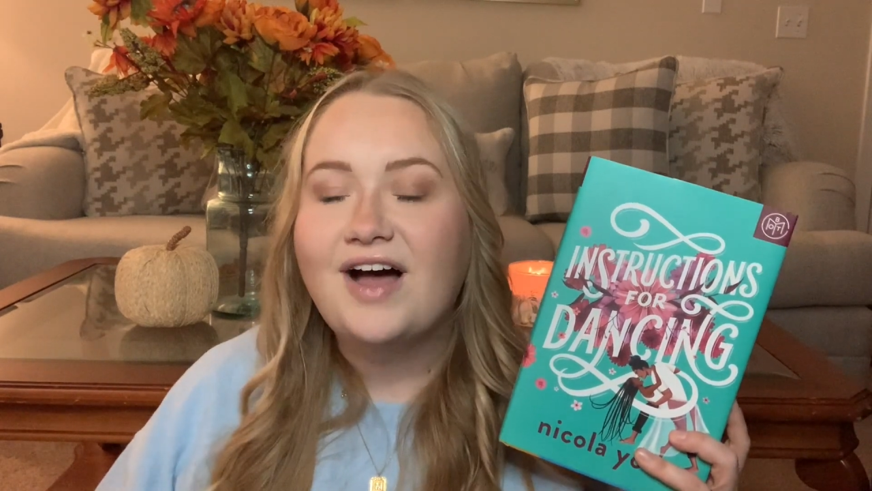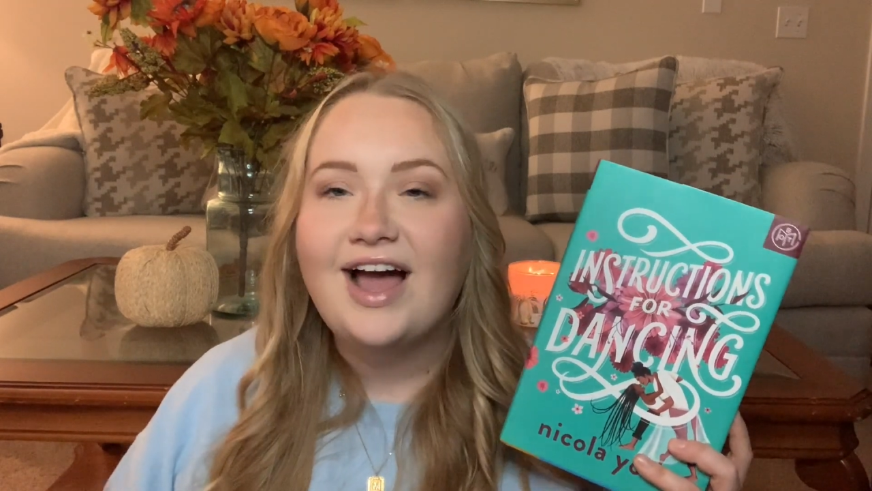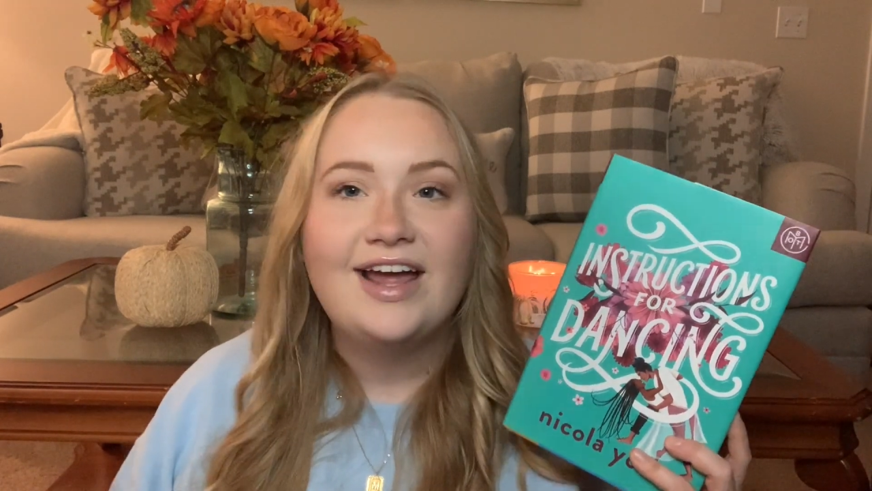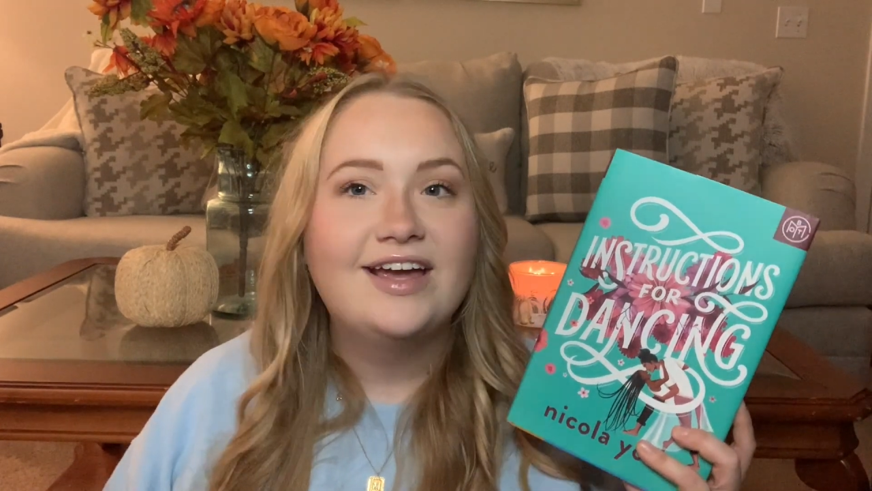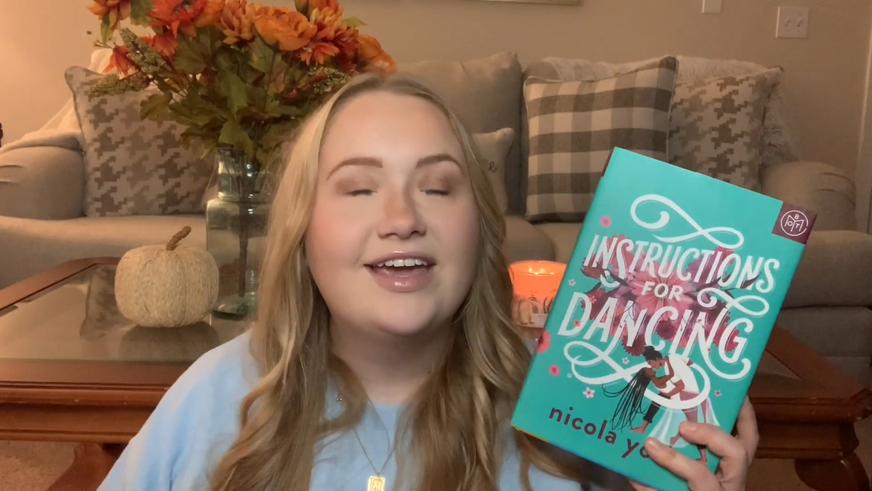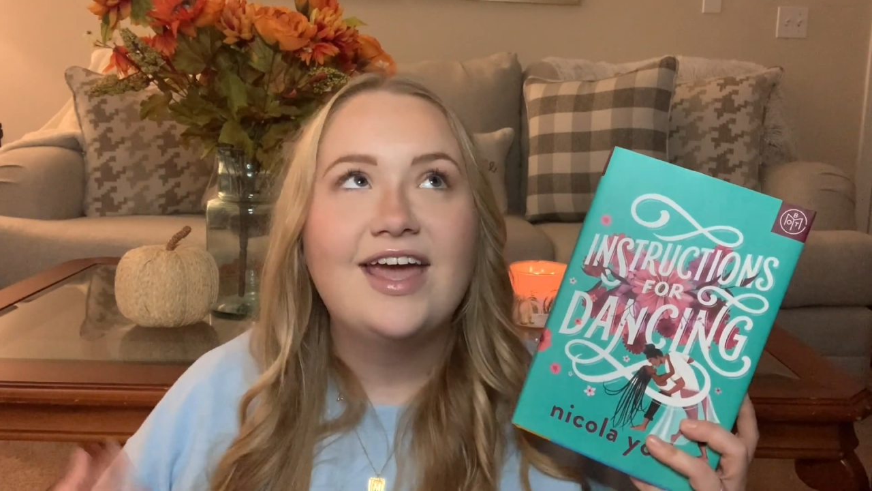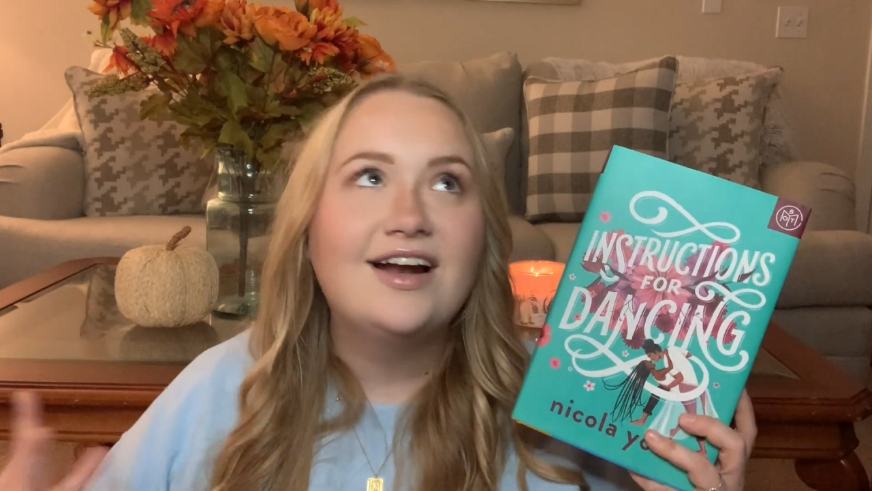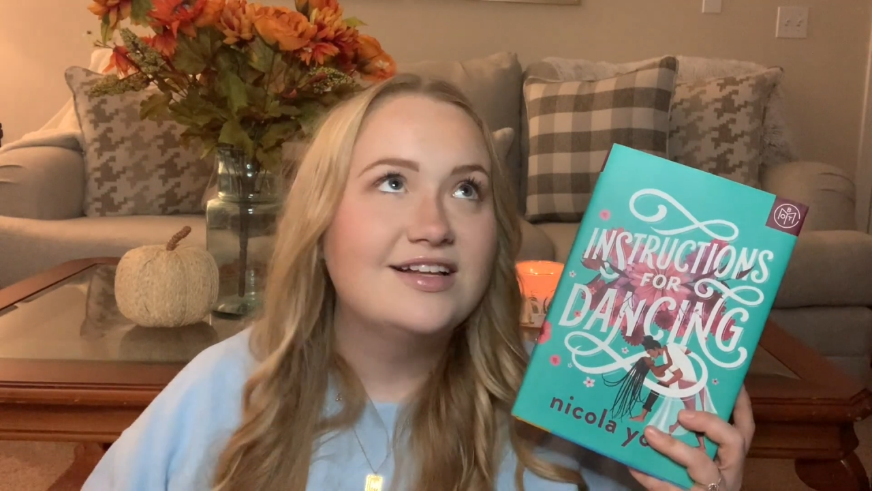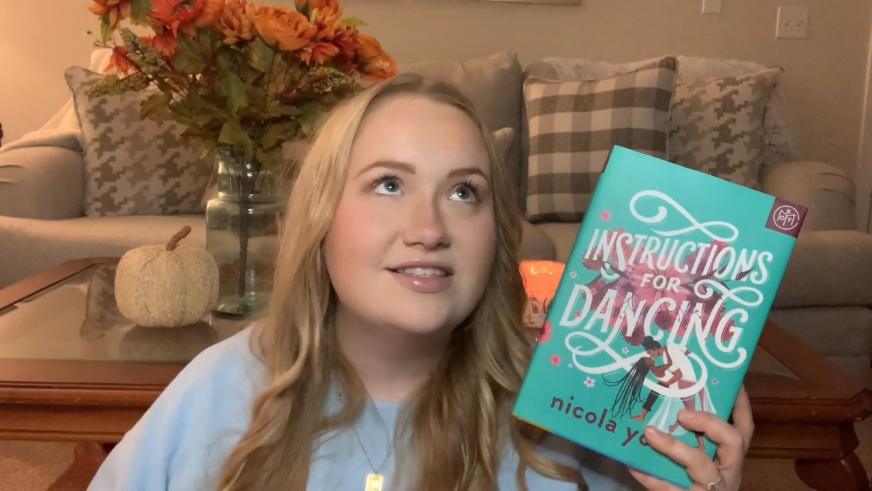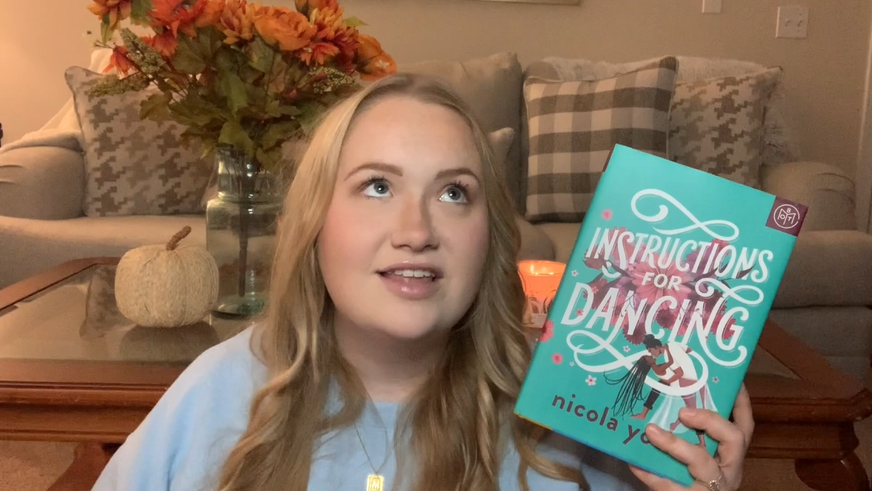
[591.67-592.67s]
I
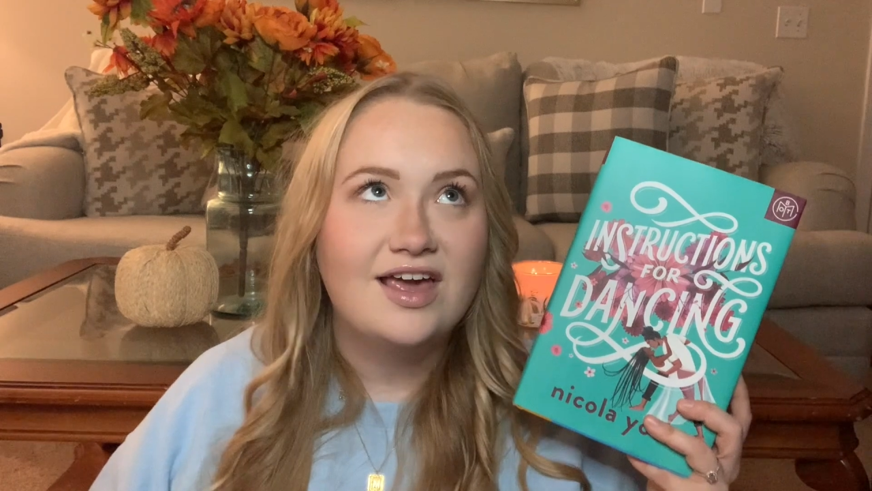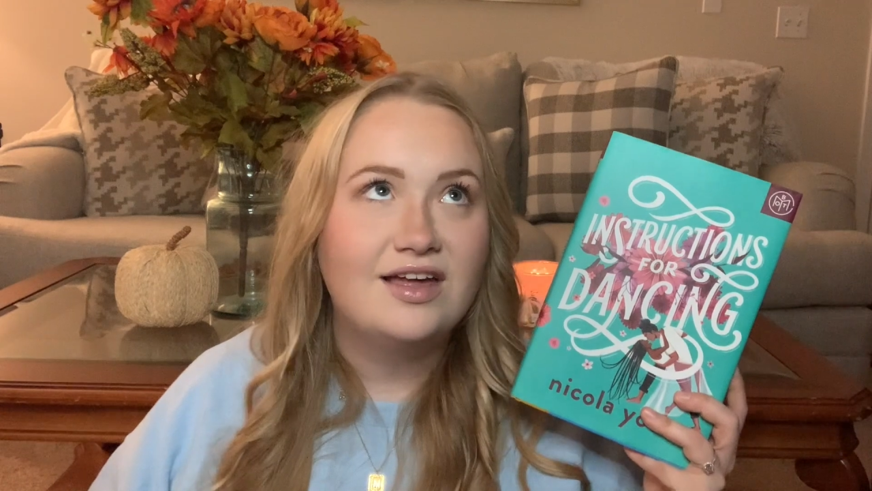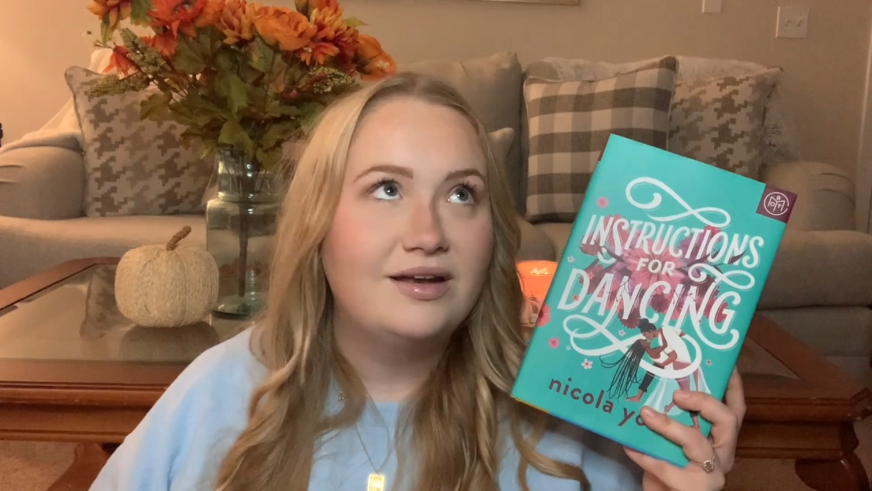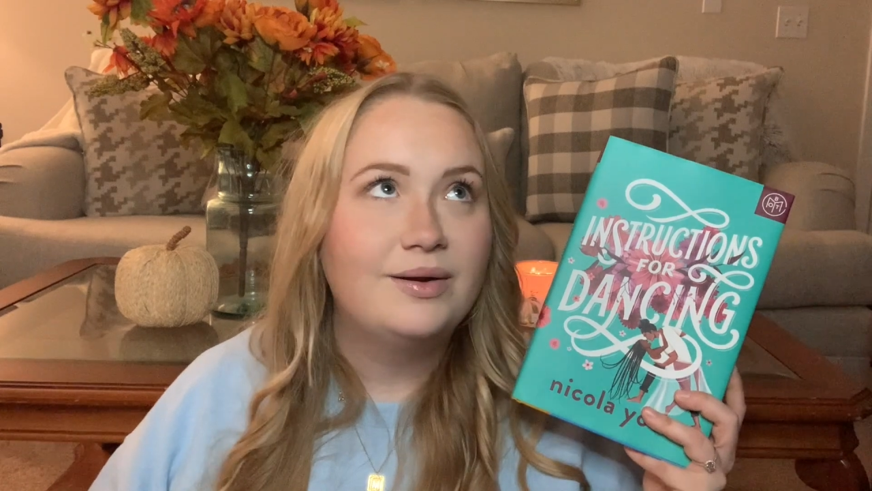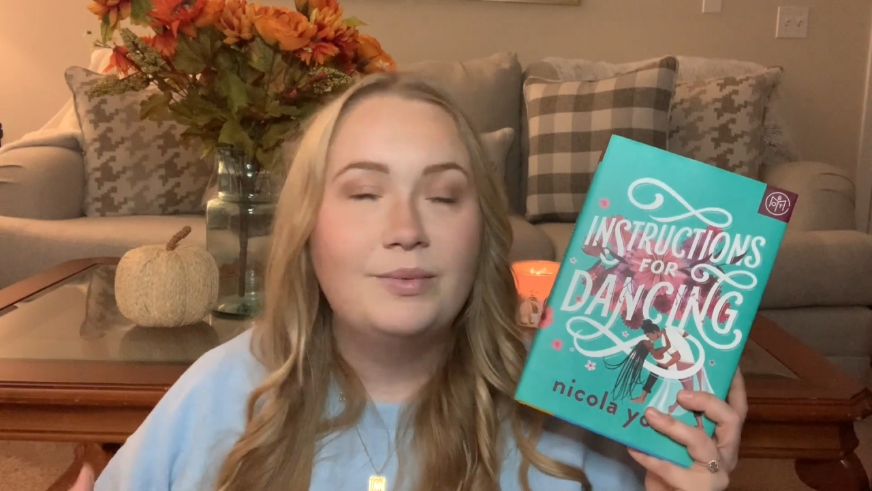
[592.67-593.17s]
cannot stand